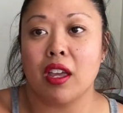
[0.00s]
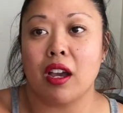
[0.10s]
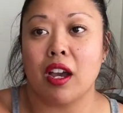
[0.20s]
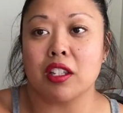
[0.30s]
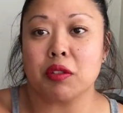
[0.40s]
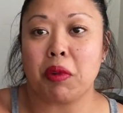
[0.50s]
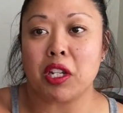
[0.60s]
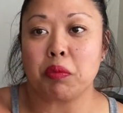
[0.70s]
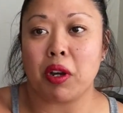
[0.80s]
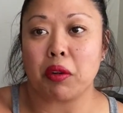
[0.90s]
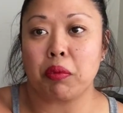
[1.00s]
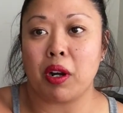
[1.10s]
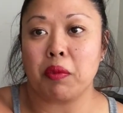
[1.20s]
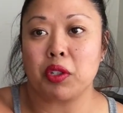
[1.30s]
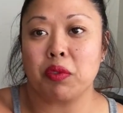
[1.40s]
uh, Smashbox
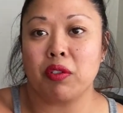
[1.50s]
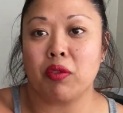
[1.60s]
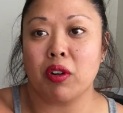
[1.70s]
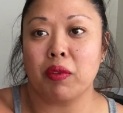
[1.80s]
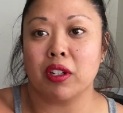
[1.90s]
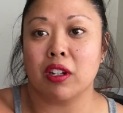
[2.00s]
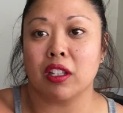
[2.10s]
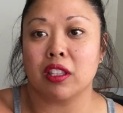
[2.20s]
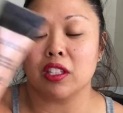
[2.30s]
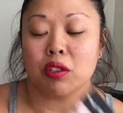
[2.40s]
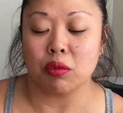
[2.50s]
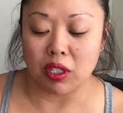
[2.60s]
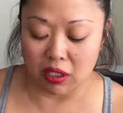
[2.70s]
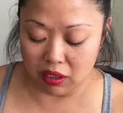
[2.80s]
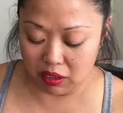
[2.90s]
primers before, but not this
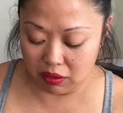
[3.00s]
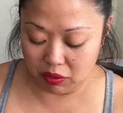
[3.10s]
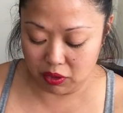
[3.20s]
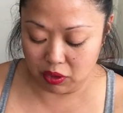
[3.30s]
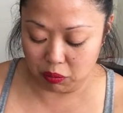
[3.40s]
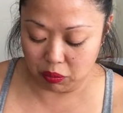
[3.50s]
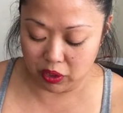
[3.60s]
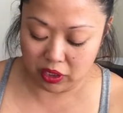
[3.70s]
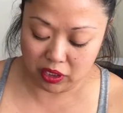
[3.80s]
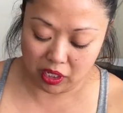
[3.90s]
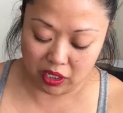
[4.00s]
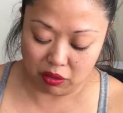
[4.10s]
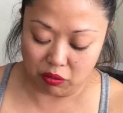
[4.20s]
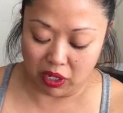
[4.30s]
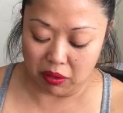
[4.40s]
one. Super
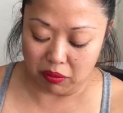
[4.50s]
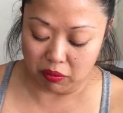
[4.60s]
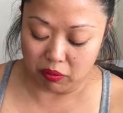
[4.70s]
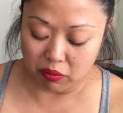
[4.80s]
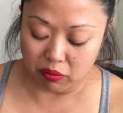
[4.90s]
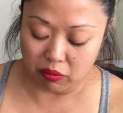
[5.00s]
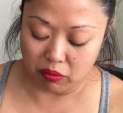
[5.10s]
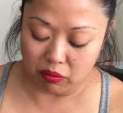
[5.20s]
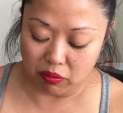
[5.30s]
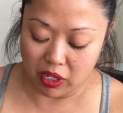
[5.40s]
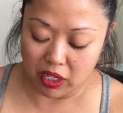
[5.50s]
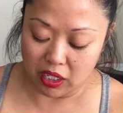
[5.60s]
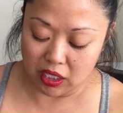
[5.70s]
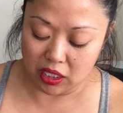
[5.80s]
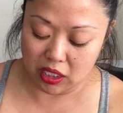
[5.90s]
excited, Ray Radiance.